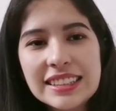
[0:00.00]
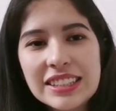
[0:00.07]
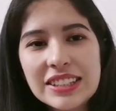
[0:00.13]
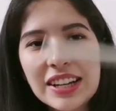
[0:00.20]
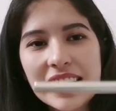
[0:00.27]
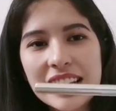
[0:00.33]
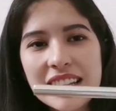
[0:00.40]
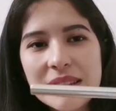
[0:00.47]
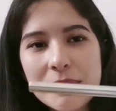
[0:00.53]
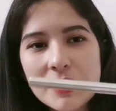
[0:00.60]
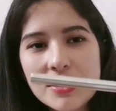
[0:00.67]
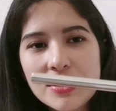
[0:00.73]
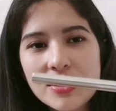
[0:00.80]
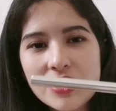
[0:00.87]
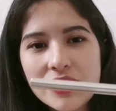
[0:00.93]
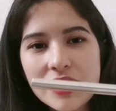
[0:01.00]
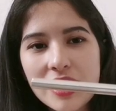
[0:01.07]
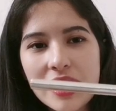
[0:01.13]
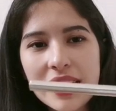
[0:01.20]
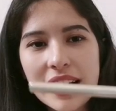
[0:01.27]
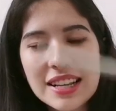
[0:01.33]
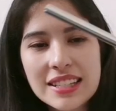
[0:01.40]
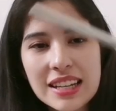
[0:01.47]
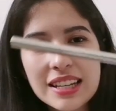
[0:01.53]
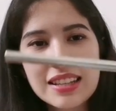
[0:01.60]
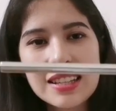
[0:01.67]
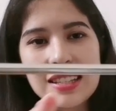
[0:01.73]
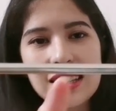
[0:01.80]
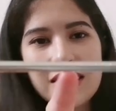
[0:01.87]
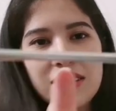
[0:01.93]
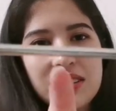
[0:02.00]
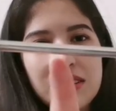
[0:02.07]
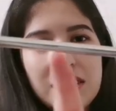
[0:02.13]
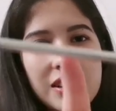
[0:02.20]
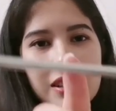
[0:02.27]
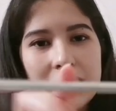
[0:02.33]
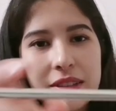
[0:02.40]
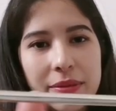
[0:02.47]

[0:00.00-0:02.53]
It's like this metal straw. It has like these little